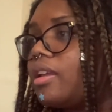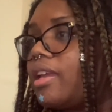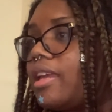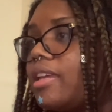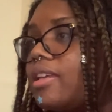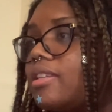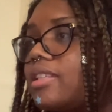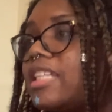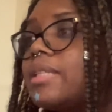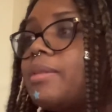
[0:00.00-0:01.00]
is,
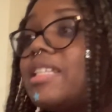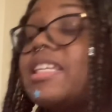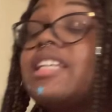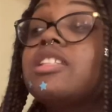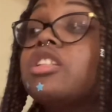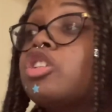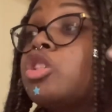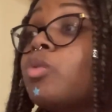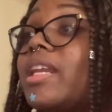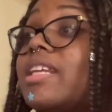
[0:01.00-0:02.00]
it says the
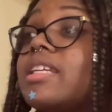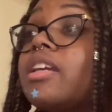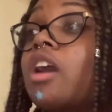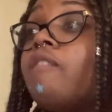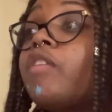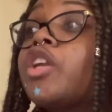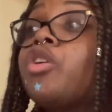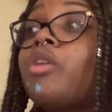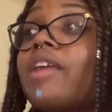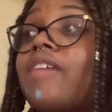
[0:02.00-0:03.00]
sweetness and comfort you
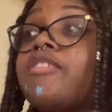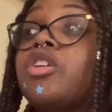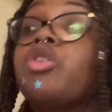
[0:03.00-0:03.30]
crave after